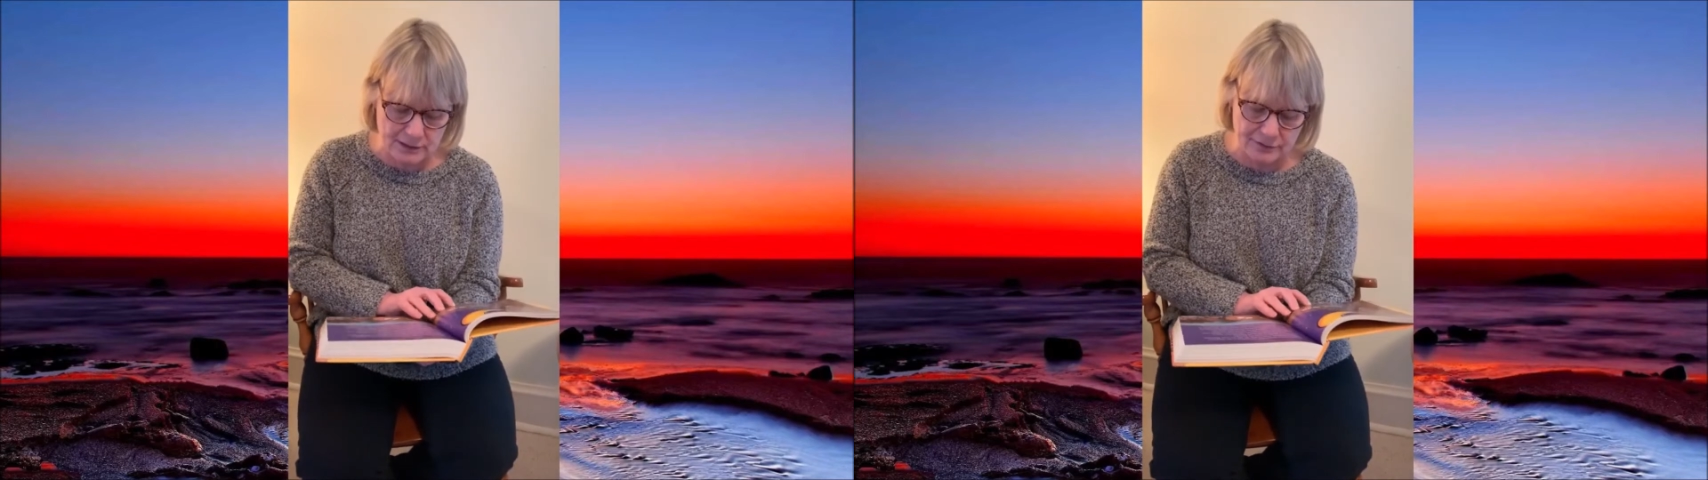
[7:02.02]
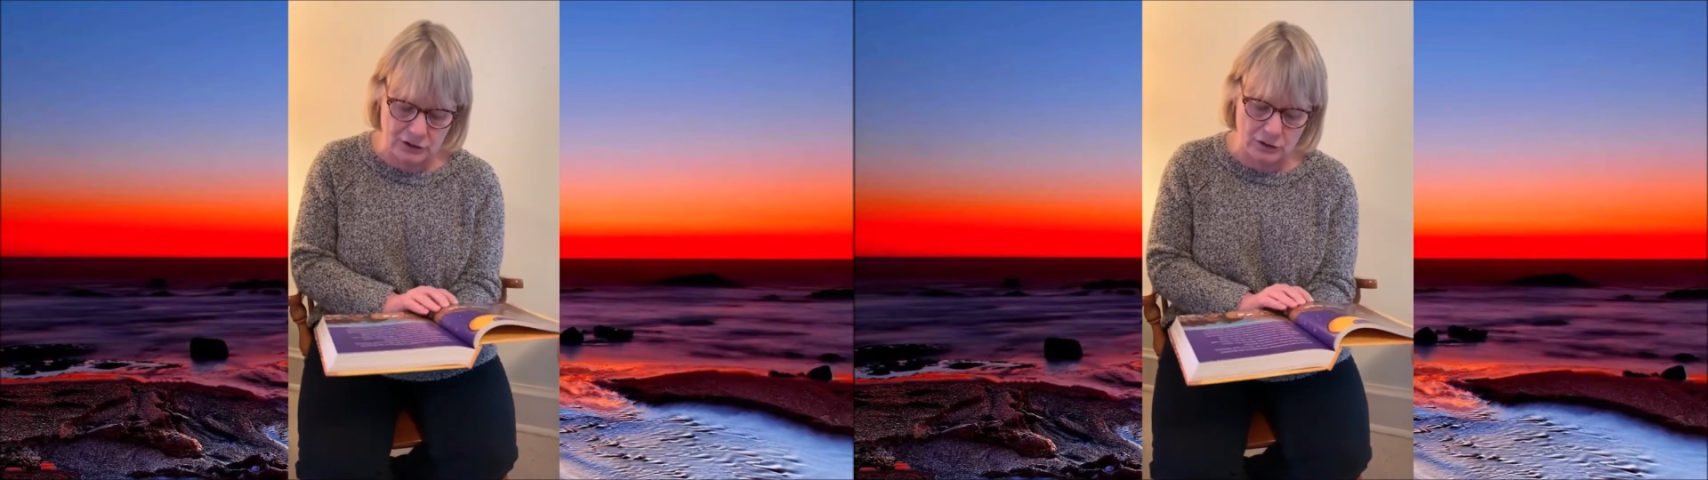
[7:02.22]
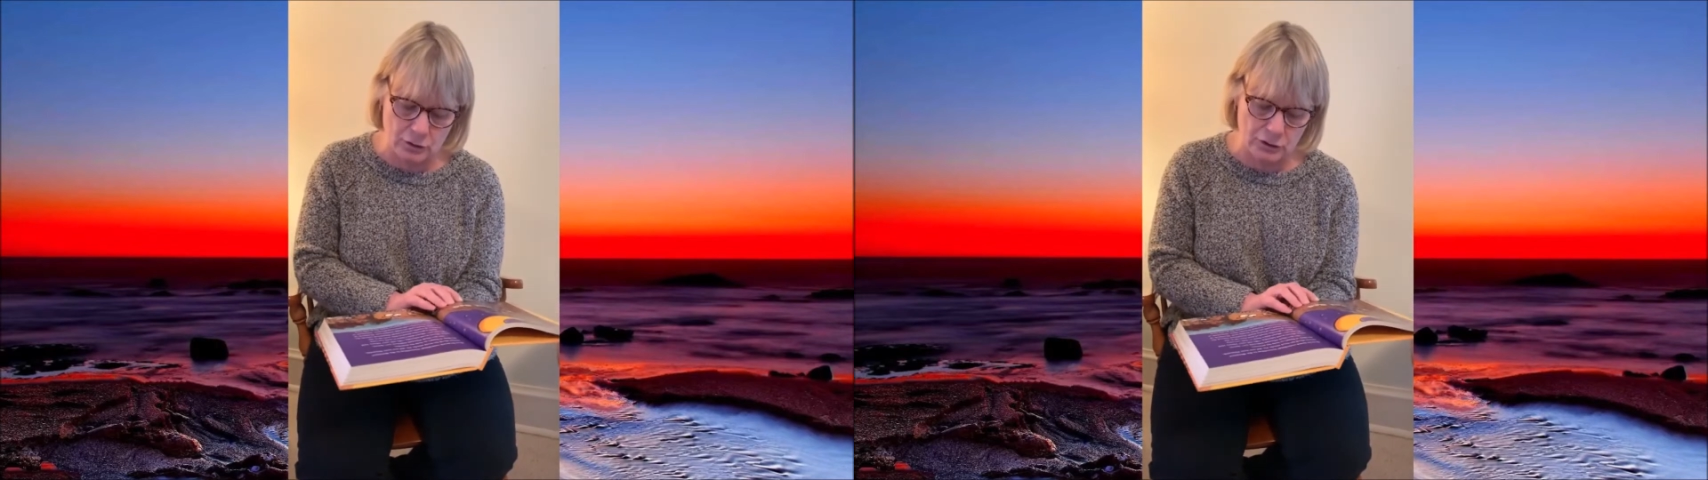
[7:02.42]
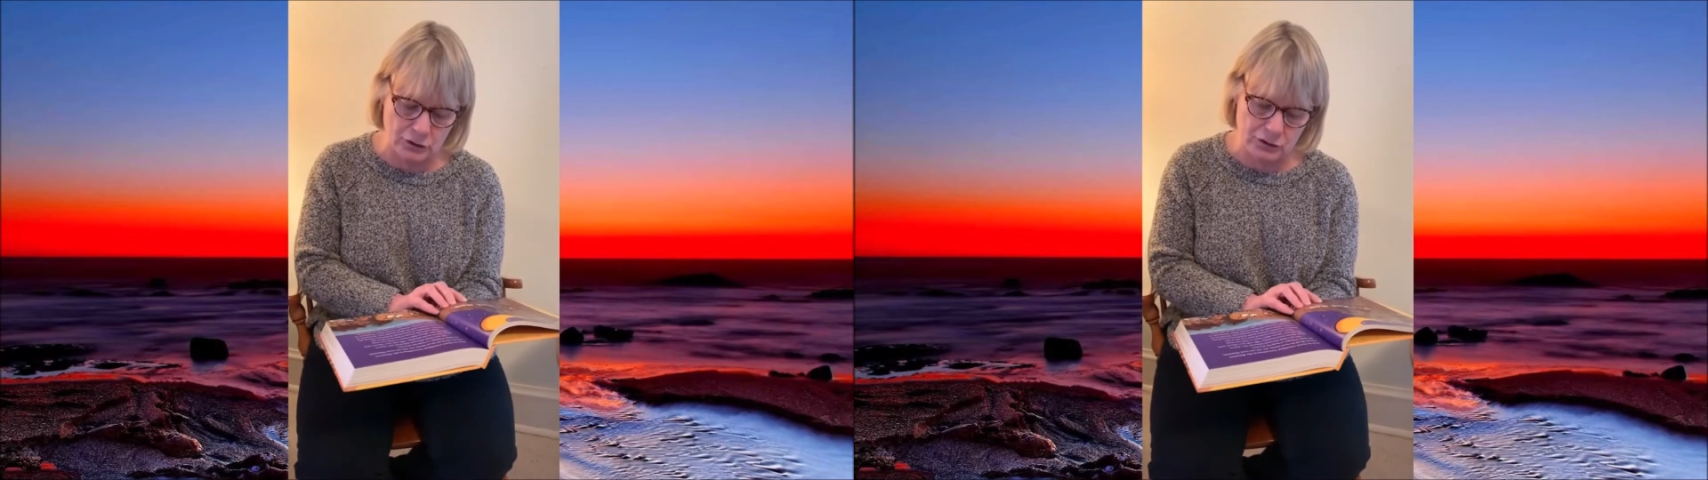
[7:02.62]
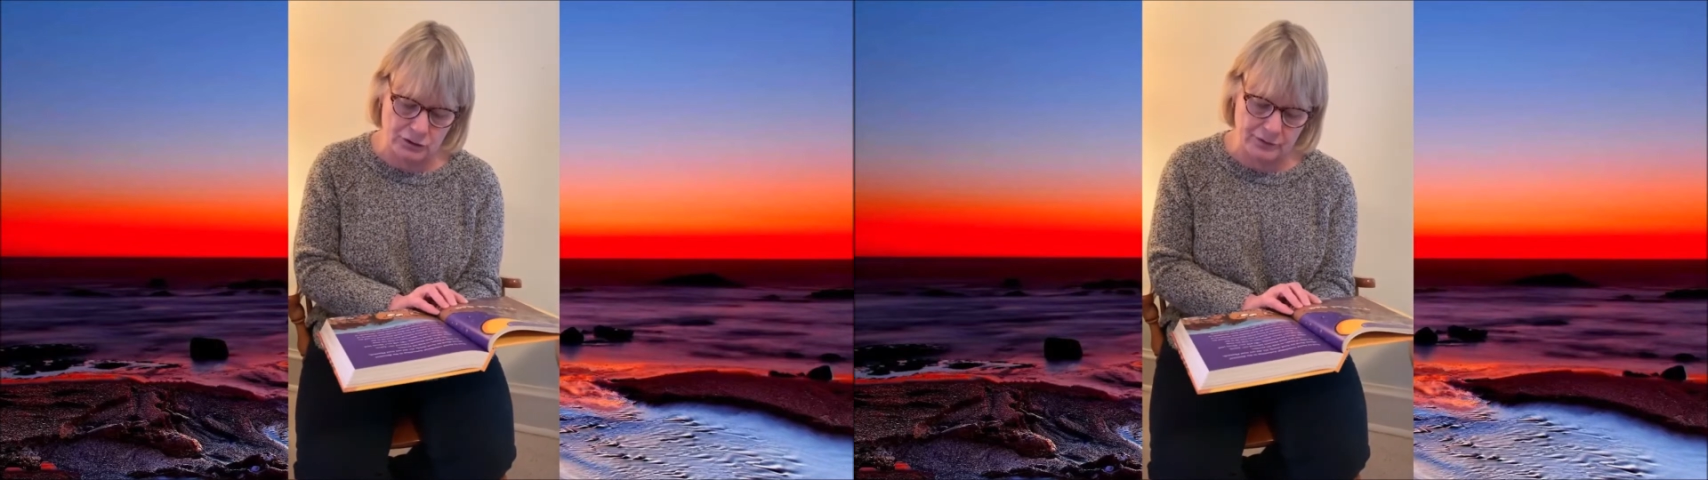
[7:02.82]
of
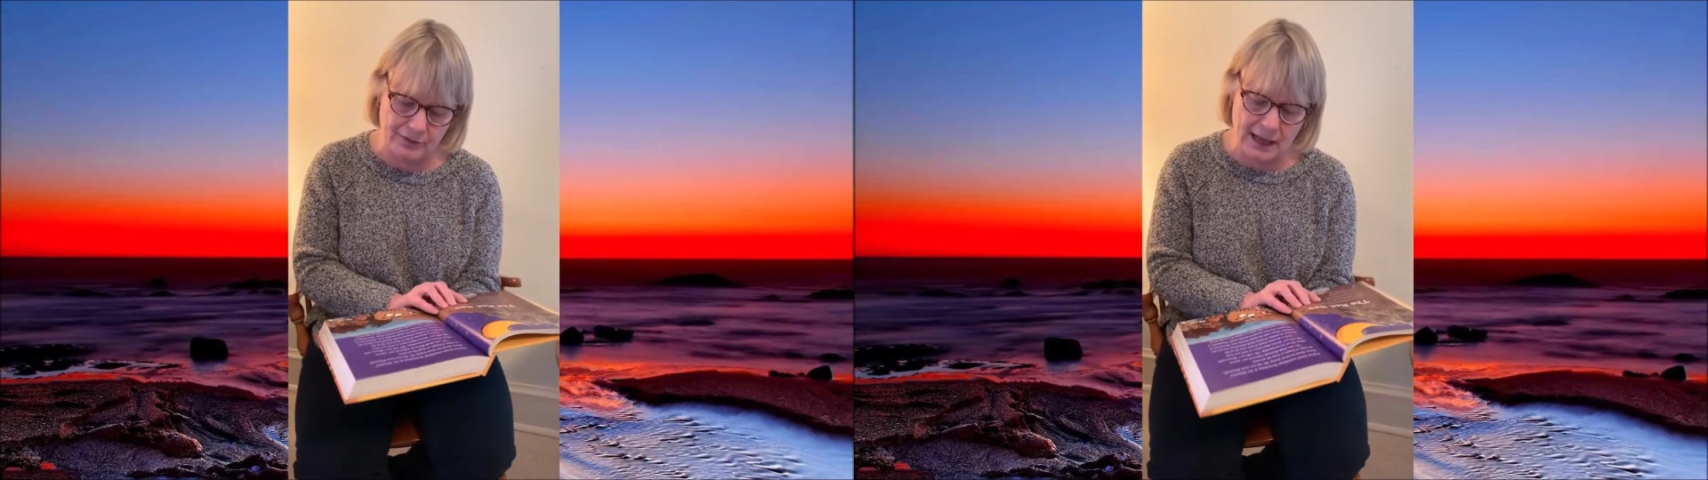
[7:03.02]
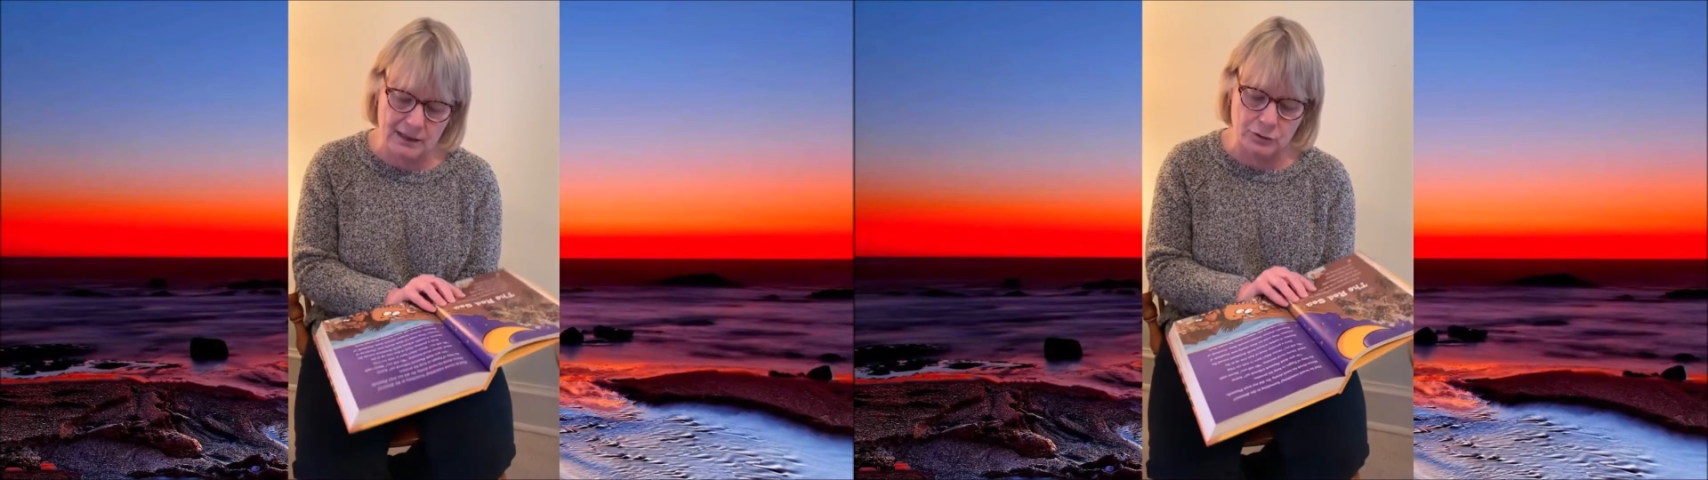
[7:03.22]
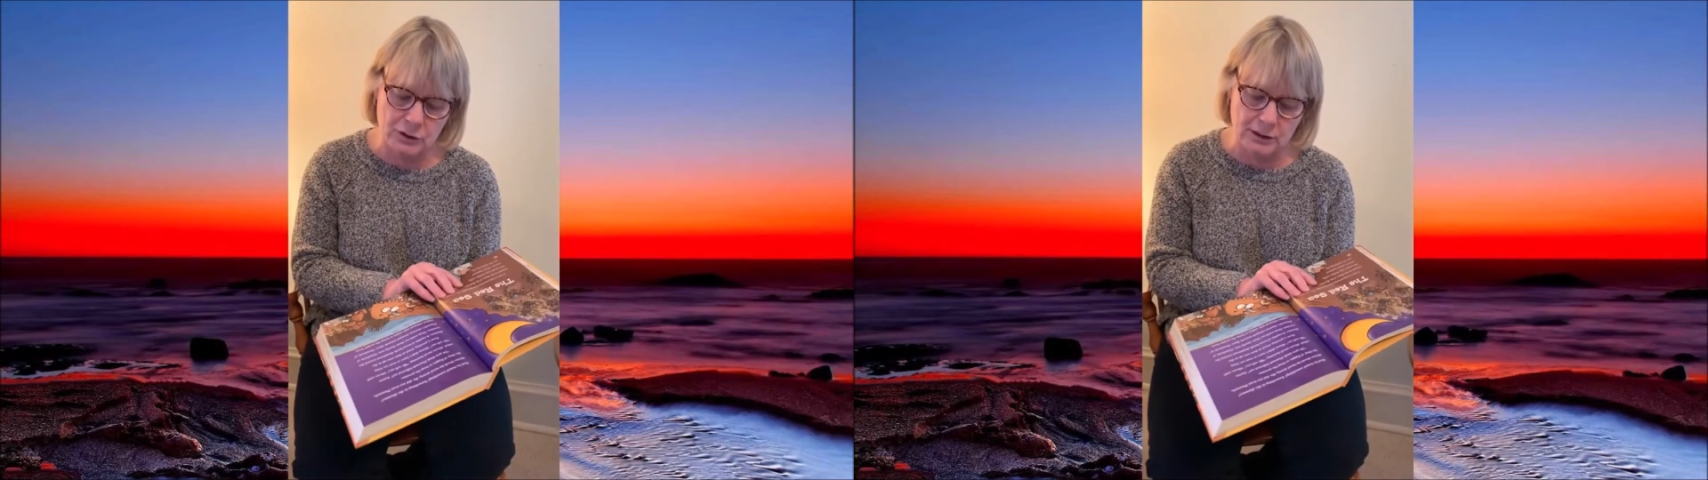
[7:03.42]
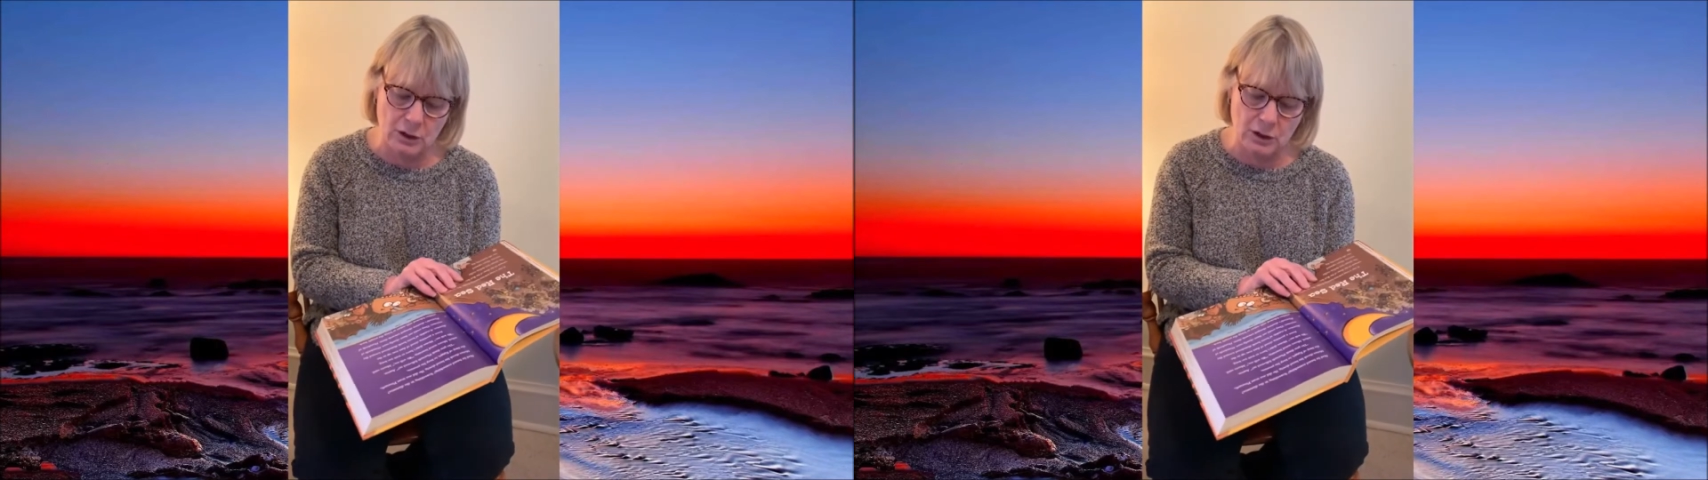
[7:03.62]
soldiers followed